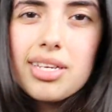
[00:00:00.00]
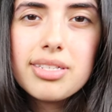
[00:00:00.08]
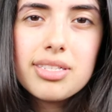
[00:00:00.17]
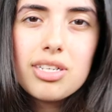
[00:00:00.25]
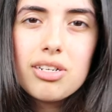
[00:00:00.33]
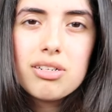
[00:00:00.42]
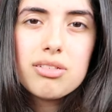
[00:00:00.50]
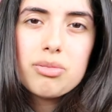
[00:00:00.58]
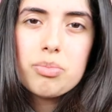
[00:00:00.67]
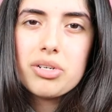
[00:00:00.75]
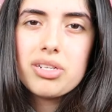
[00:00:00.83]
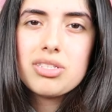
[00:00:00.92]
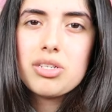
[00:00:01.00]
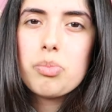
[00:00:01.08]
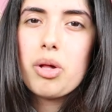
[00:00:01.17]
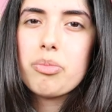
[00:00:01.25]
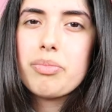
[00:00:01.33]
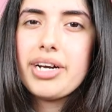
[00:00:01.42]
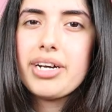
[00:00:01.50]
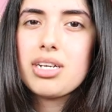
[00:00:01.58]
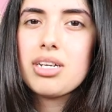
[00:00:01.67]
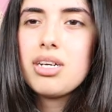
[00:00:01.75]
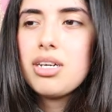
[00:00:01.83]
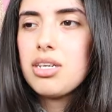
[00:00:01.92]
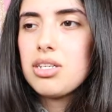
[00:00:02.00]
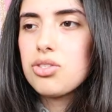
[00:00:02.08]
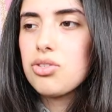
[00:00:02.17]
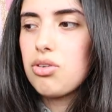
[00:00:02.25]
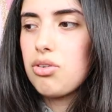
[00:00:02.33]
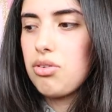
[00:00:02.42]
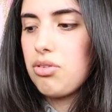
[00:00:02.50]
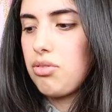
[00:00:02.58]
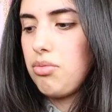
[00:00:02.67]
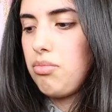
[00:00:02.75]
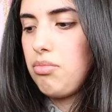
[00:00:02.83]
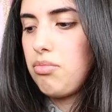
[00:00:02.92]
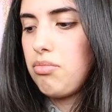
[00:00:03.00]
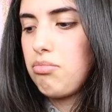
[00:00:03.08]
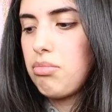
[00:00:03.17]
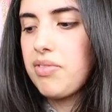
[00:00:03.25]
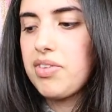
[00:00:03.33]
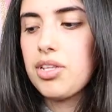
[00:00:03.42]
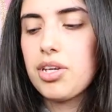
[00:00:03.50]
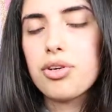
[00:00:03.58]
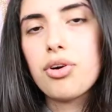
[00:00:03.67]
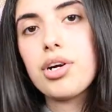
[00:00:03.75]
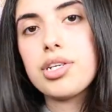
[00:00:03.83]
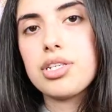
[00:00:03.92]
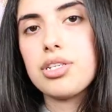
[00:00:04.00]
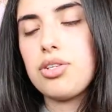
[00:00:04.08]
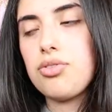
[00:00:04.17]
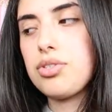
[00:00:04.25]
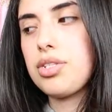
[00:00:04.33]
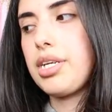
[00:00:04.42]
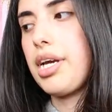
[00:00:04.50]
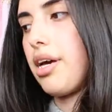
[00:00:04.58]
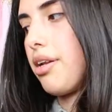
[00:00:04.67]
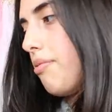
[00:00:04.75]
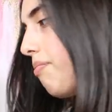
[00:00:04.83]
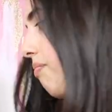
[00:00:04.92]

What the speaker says: easier to put in a Ziploc bag, so maybe later on I could use it again.